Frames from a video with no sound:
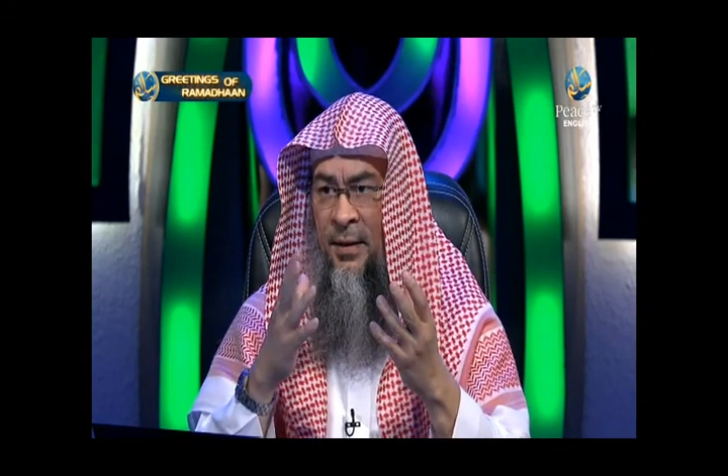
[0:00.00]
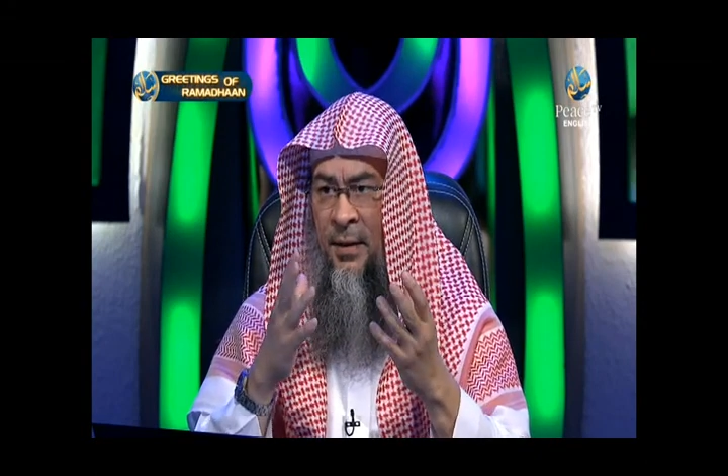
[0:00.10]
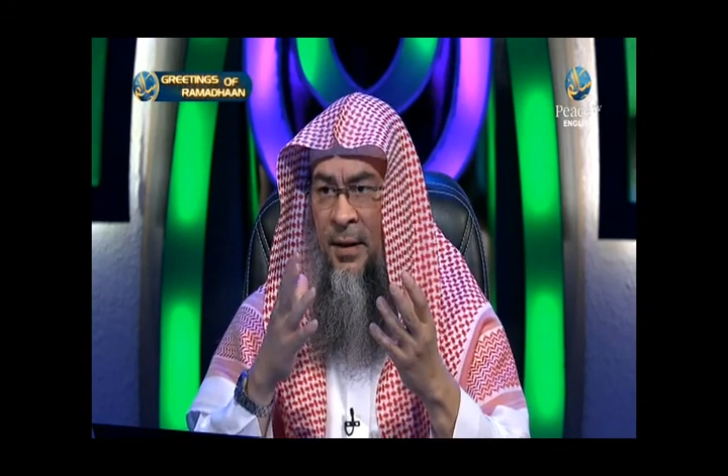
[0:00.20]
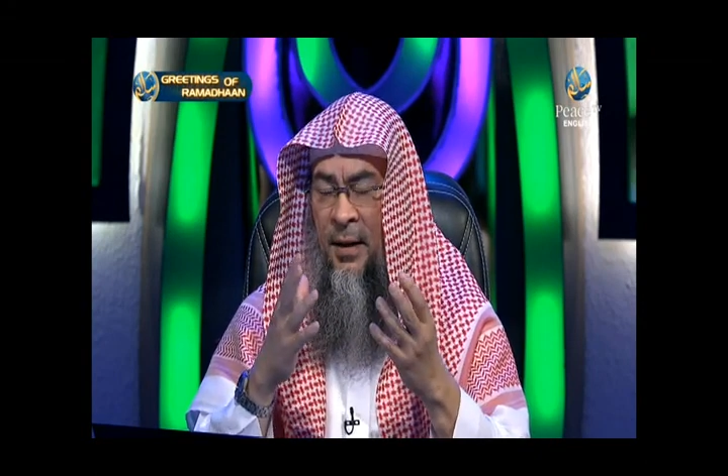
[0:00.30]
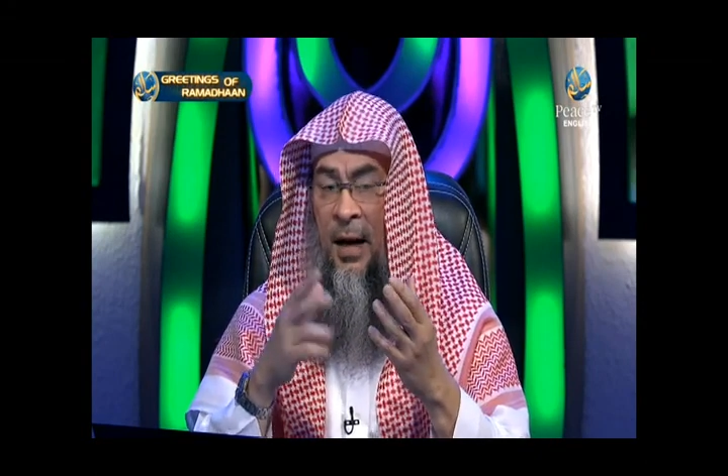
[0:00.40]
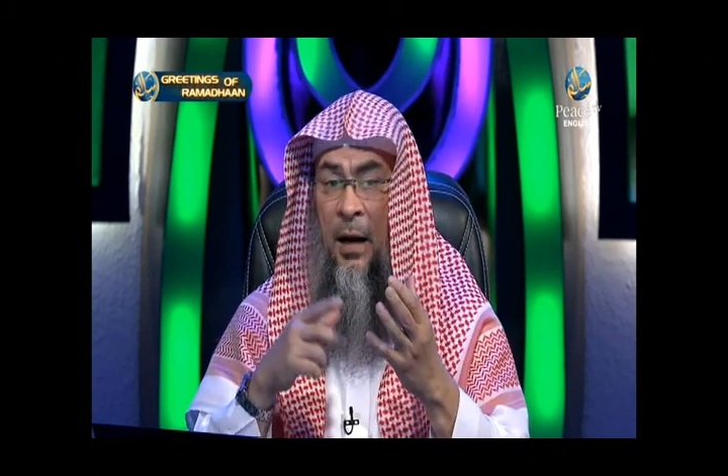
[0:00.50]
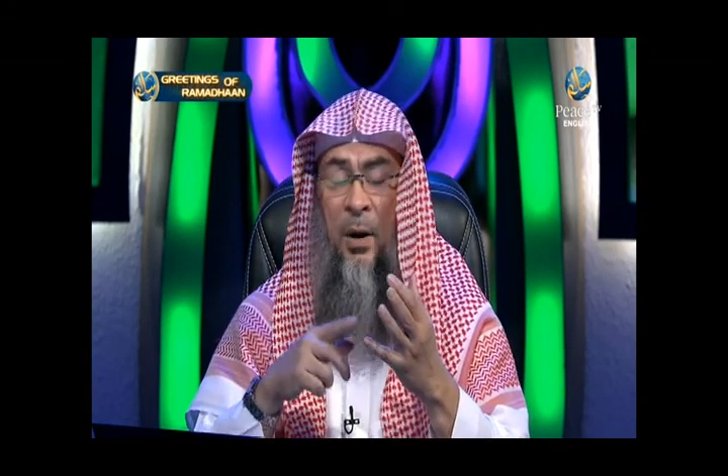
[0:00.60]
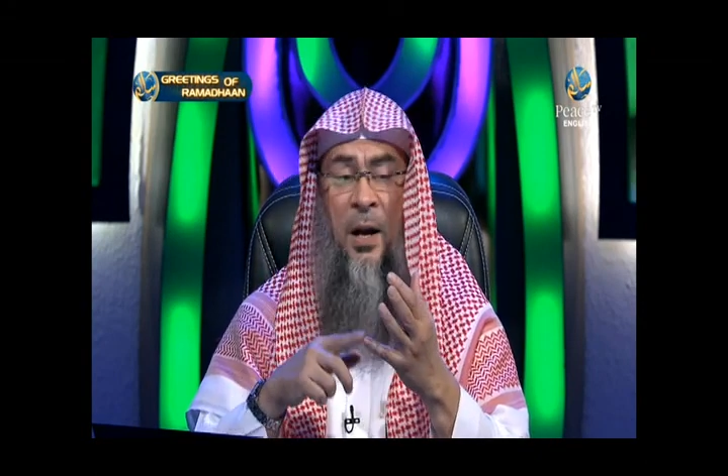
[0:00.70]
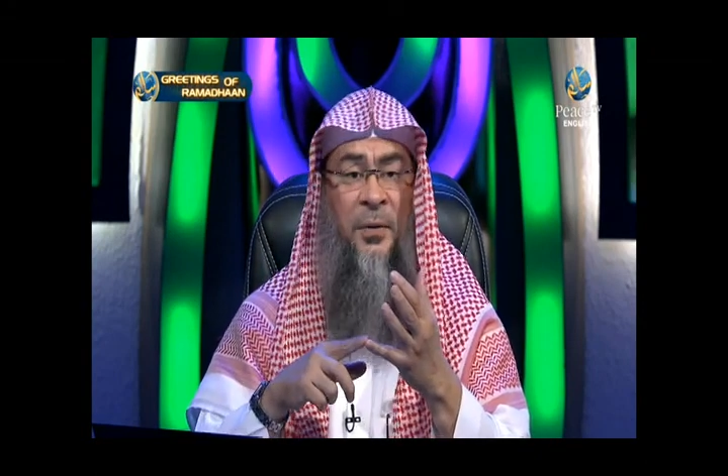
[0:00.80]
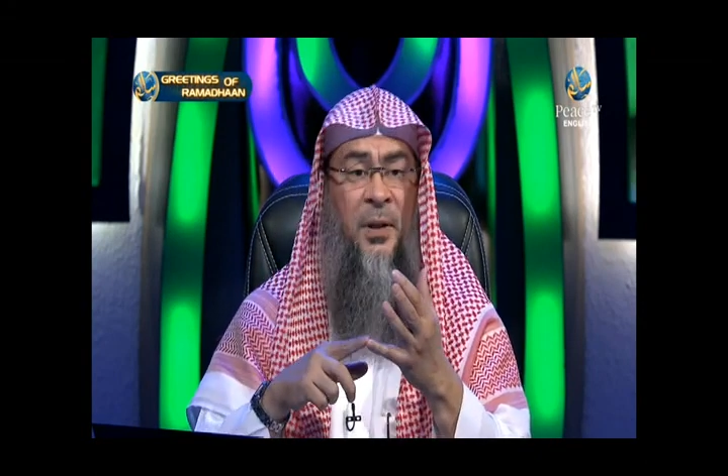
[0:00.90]

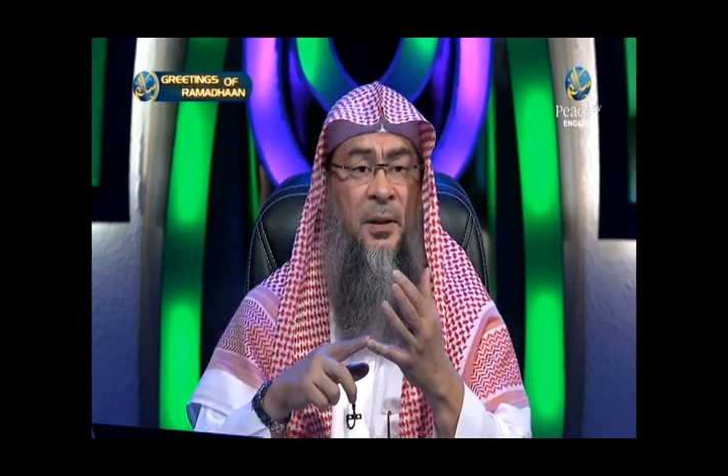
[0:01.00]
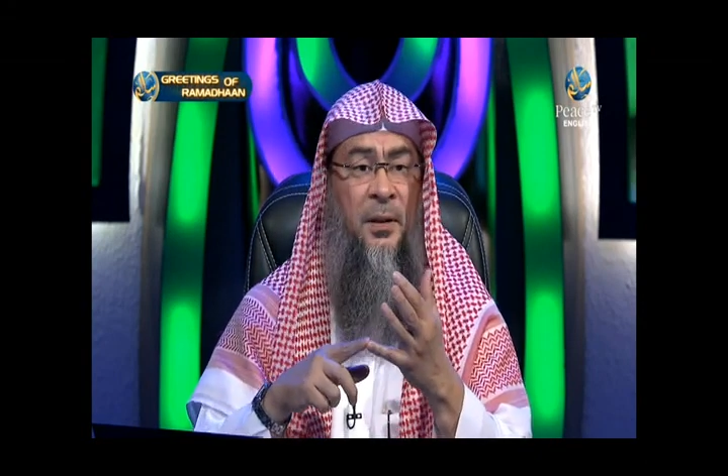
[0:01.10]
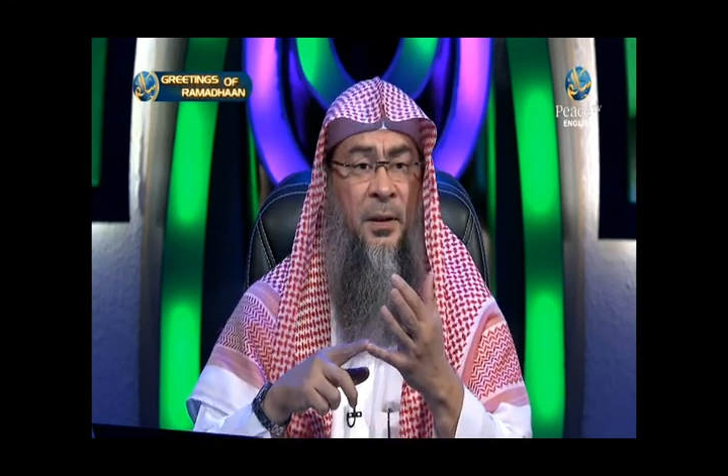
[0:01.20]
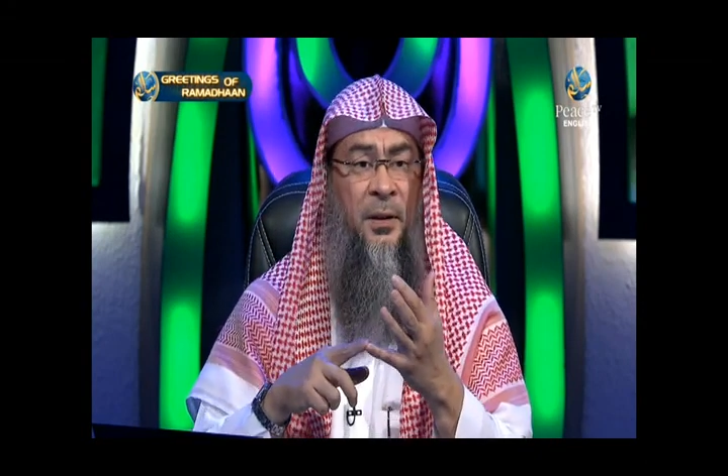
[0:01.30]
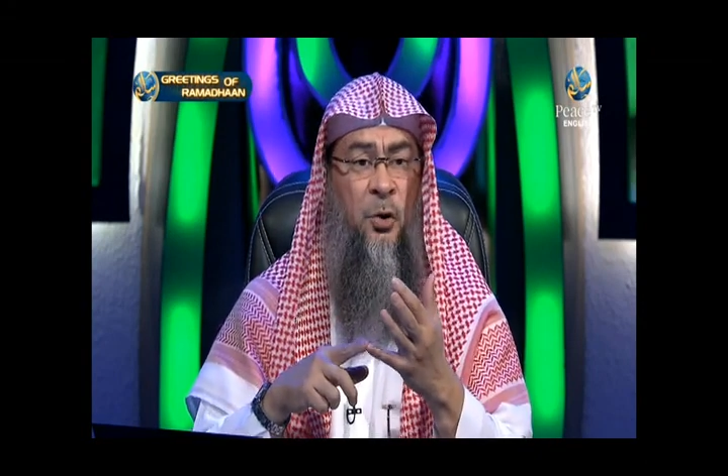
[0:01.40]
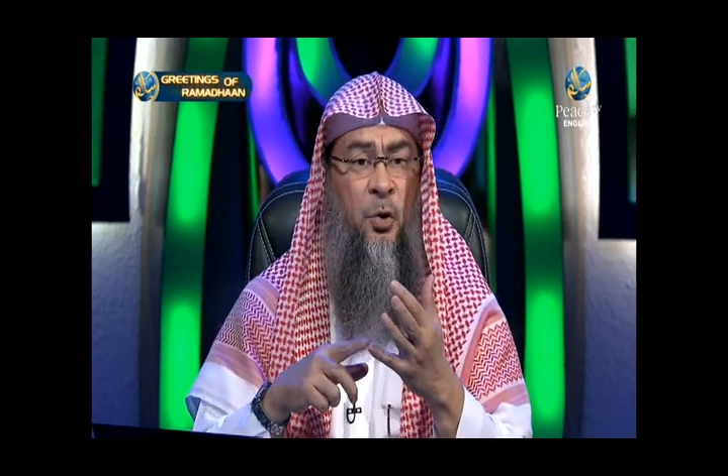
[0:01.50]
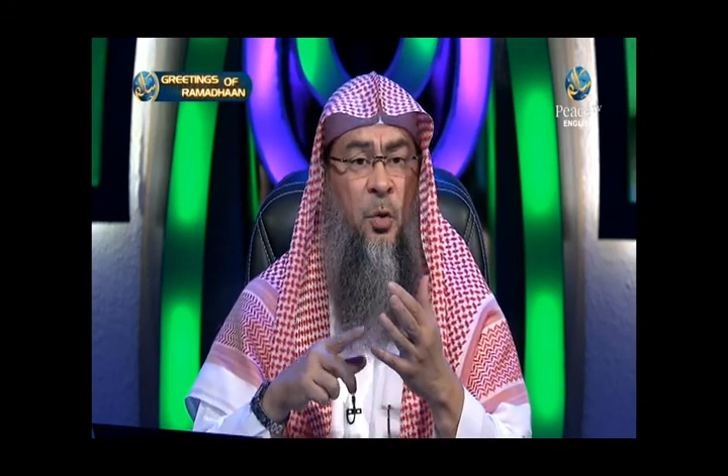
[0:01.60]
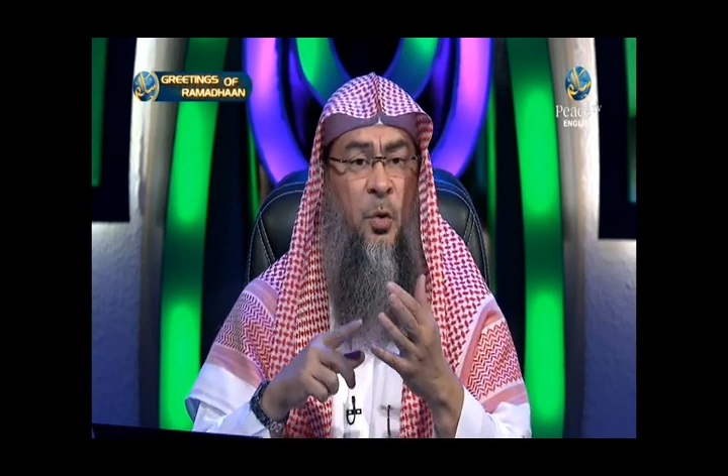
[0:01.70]
However, to